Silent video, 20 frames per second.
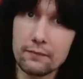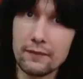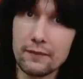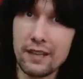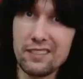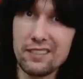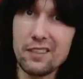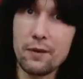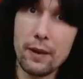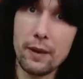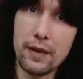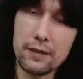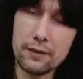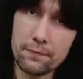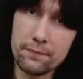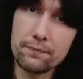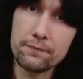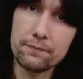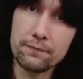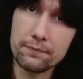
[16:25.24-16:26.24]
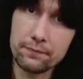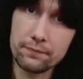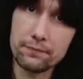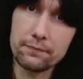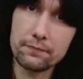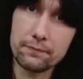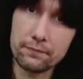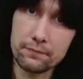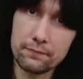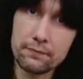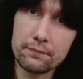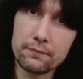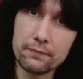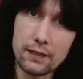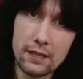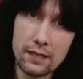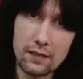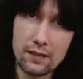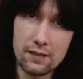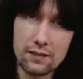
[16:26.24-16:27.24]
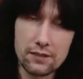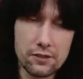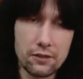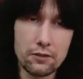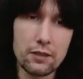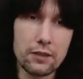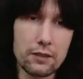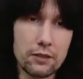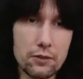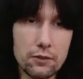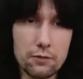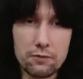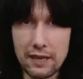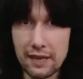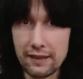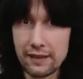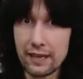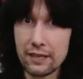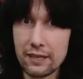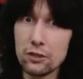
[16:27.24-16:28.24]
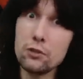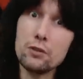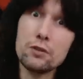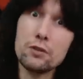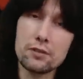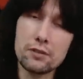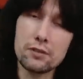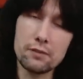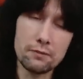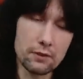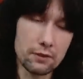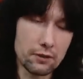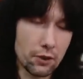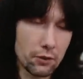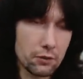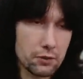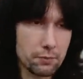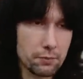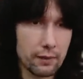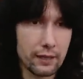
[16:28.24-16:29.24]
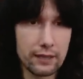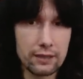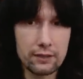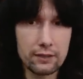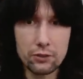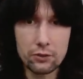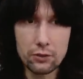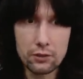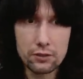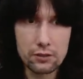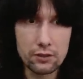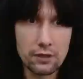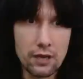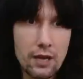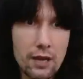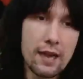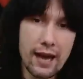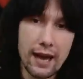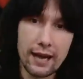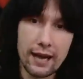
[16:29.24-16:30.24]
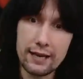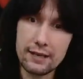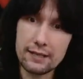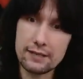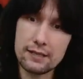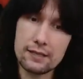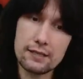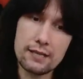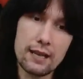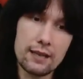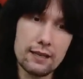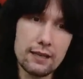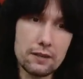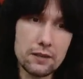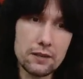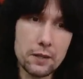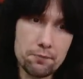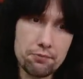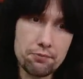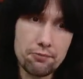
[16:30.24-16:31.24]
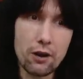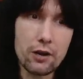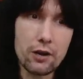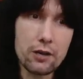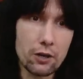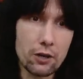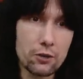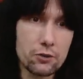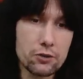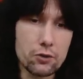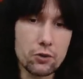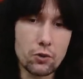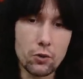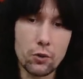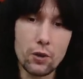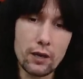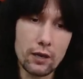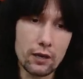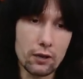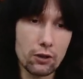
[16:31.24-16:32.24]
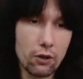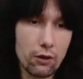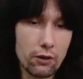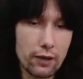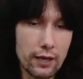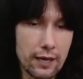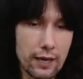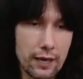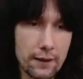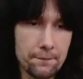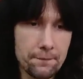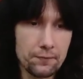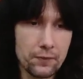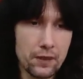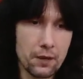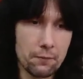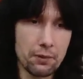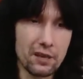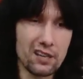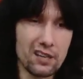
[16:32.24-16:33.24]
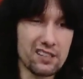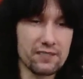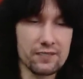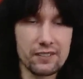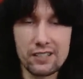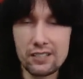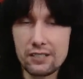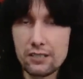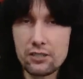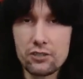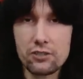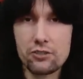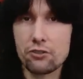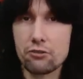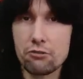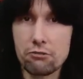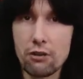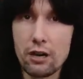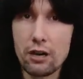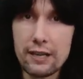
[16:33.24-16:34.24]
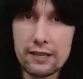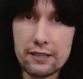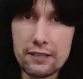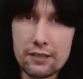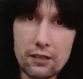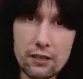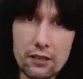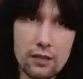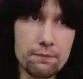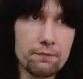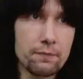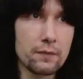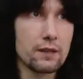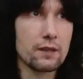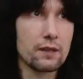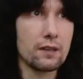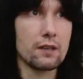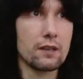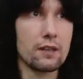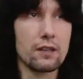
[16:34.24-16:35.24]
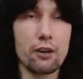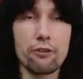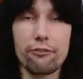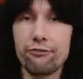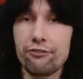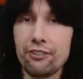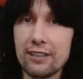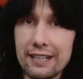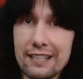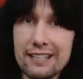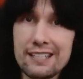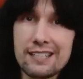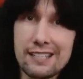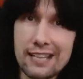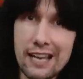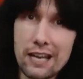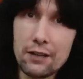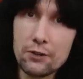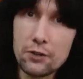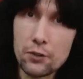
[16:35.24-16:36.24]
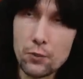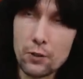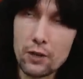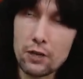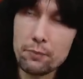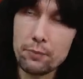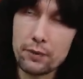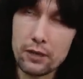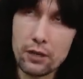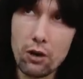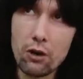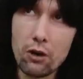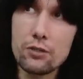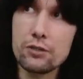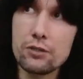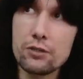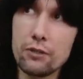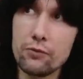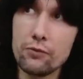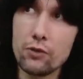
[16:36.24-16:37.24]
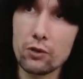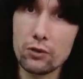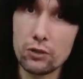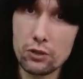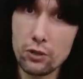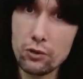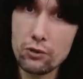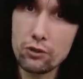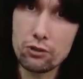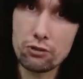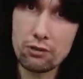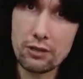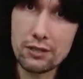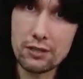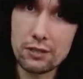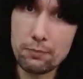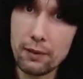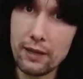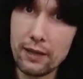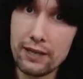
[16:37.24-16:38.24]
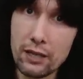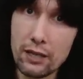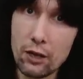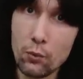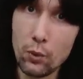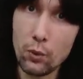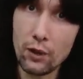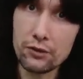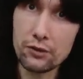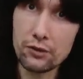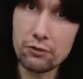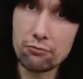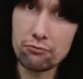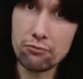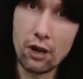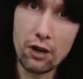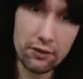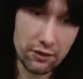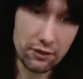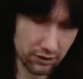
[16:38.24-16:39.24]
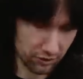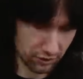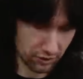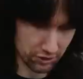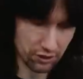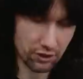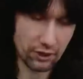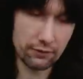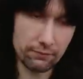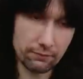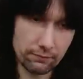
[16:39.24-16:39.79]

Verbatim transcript: and the bend, so that you get that unison, the notes play in unison. And it's a technique that Brian goes to quite a lot here, but because it's just great, it's gonna, you know, fill in sound as well, because you've got two strings playing at once, rather than just going,